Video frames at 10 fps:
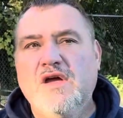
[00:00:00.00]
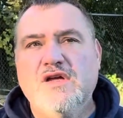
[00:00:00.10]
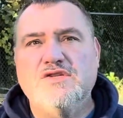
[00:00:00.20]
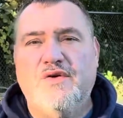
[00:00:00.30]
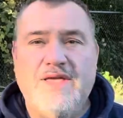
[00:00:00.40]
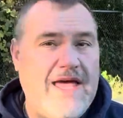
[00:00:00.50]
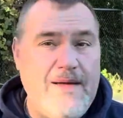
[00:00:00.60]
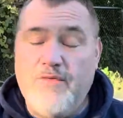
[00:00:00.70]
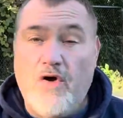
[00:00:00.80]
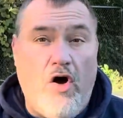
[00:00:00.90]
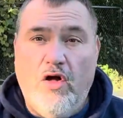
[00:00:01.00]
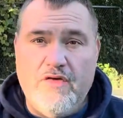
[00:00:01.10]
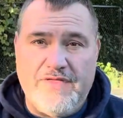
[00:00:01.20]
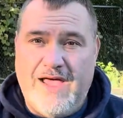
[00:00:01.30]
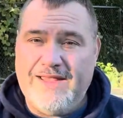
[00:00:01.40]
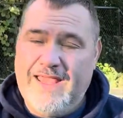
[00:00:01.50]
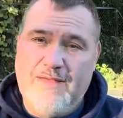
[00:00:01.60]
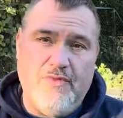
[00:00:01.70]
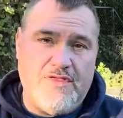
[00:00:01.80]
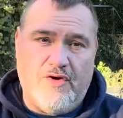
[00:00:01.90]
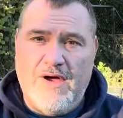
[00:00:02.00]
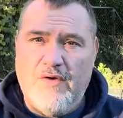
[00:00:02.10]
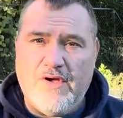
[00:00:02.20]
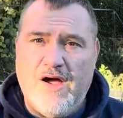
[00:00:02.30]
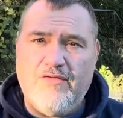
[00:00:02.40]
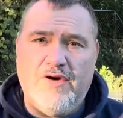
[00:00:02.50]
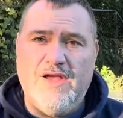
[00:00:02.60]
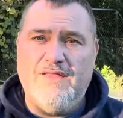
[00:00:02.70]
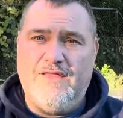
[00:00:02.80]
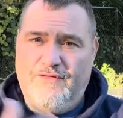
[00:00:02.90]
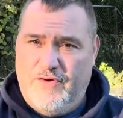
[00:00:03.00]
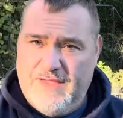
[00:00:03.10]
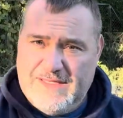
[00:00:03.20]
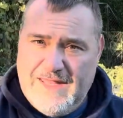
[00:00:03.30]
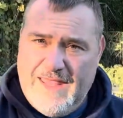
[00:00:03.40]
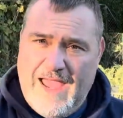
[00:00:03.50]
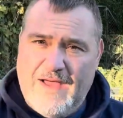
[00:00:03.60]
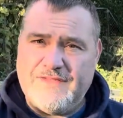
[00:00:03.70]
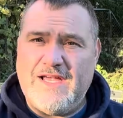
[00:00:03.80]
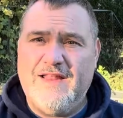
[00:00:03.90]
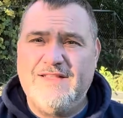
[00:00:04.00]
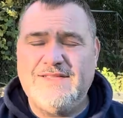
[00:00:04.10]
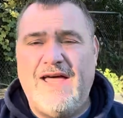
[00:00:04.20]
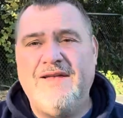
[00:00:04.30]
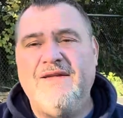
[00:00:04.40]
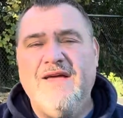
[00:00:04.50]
So it came with all of that. It came with the ground covering for the half side of the tent.